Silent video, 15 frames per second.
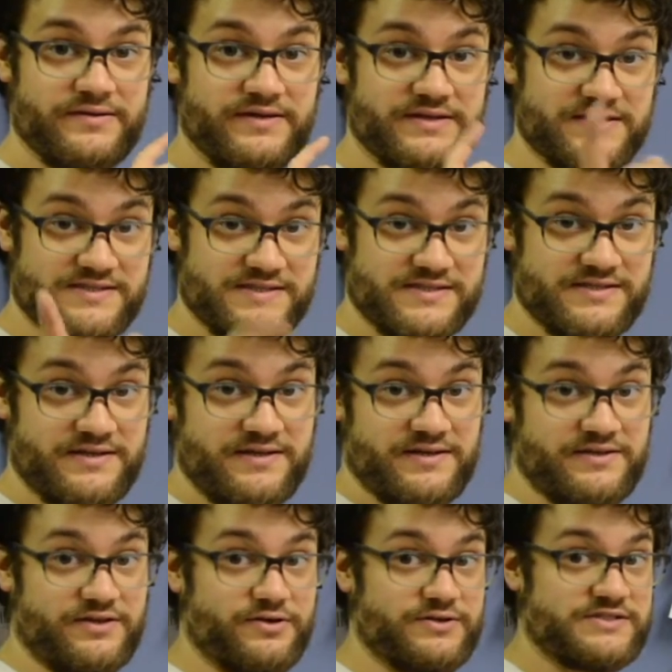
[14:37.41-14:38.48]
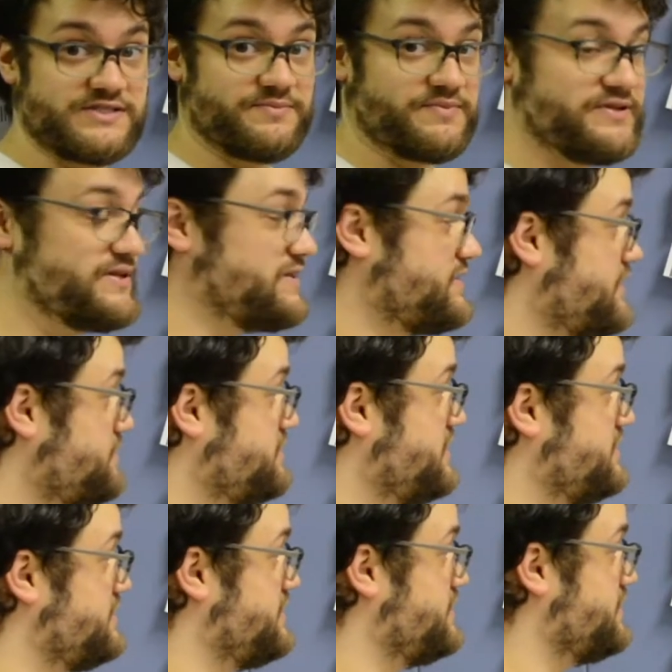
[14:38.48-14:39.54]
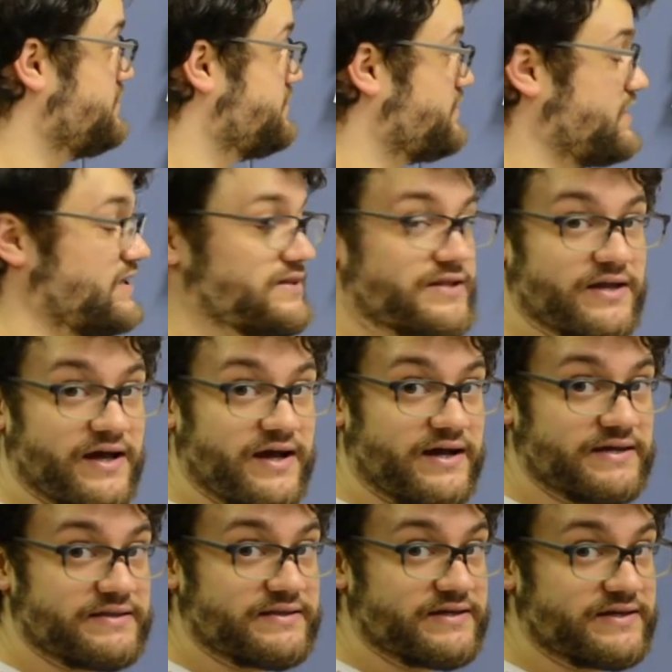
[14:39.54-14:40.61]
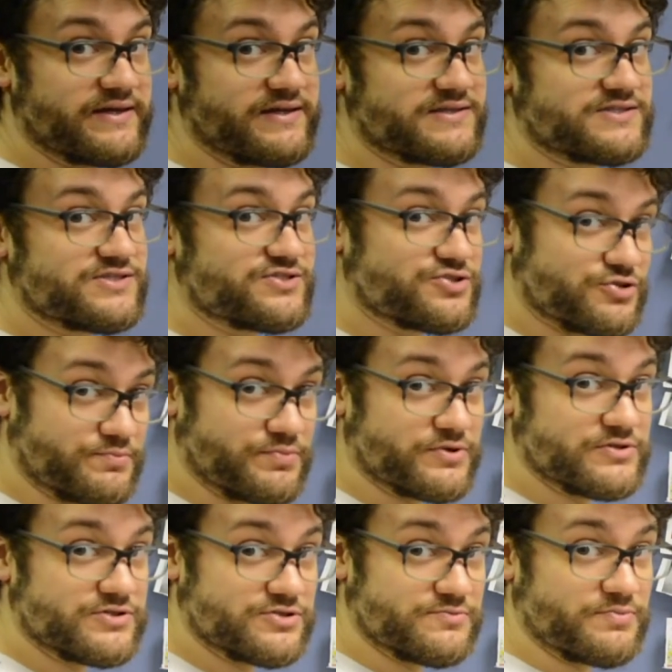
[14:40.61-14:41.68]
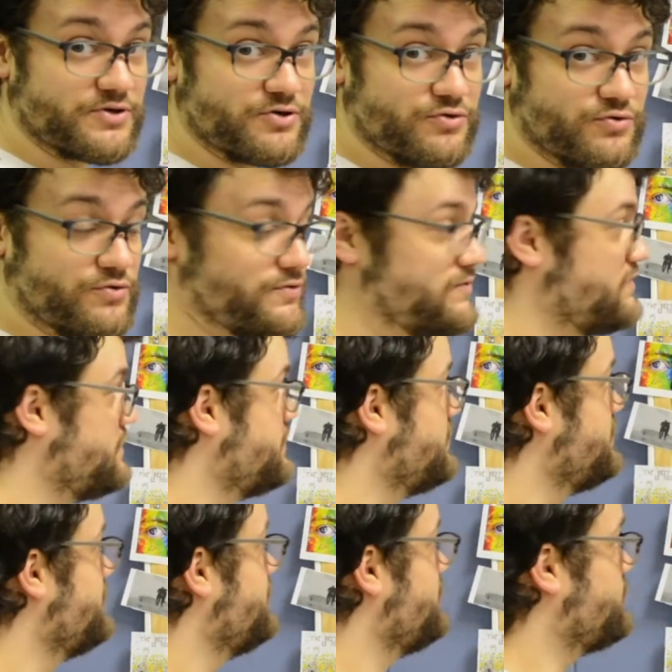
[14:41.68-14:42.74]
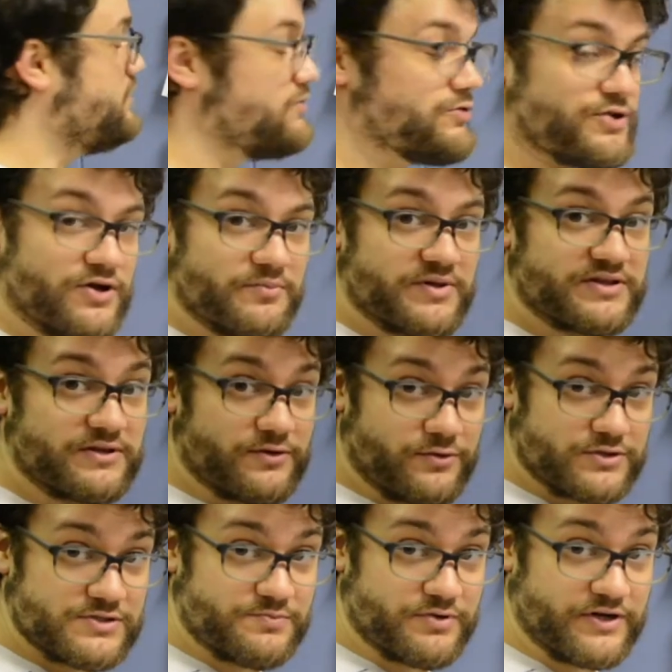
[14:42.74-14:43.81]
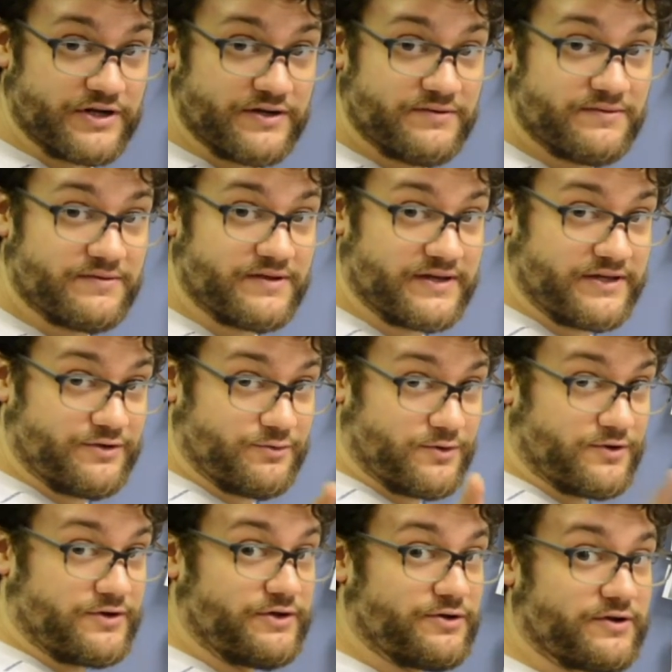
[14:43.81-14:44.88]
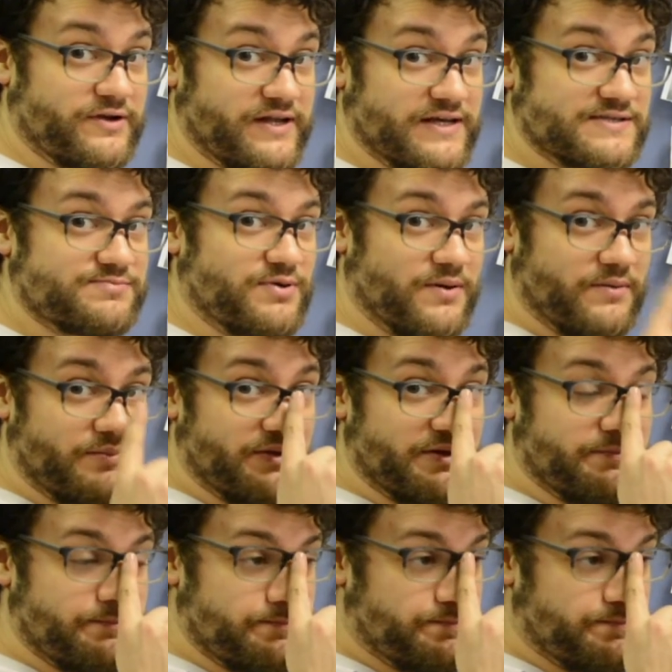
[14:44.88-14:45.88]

This, though, is something that they made the other night that I think is super, super cool. We were talking about the Lord's Prayer, like you were in your class probably.